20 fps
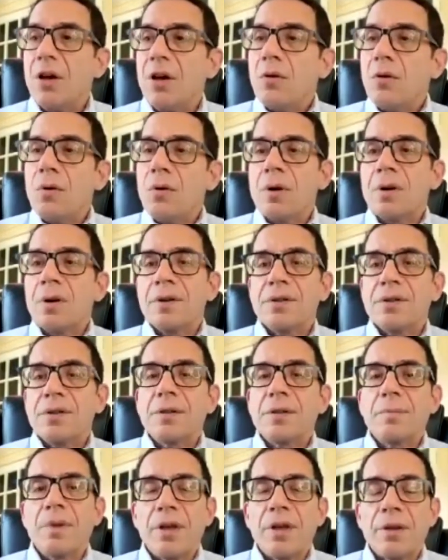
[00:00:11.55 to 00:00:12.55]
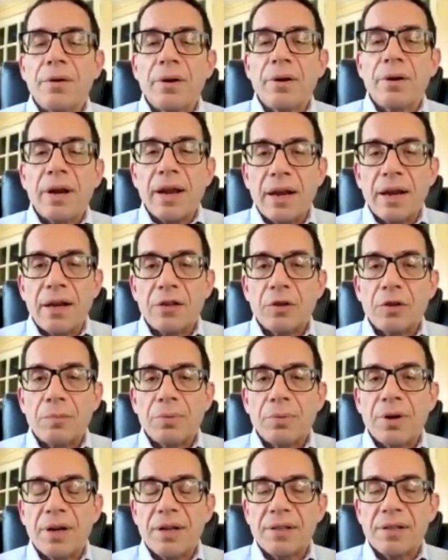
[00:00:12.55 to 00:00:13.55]
or some other
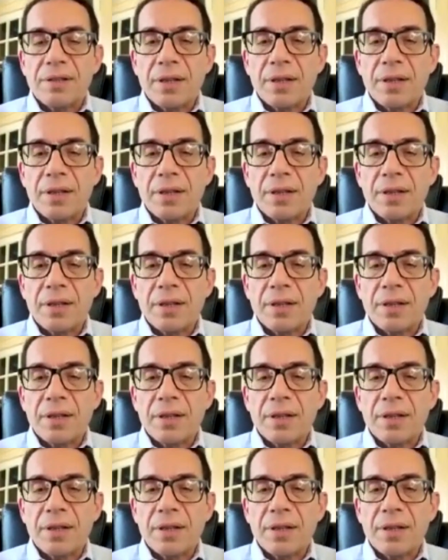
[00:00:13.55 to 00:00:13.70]
enterprise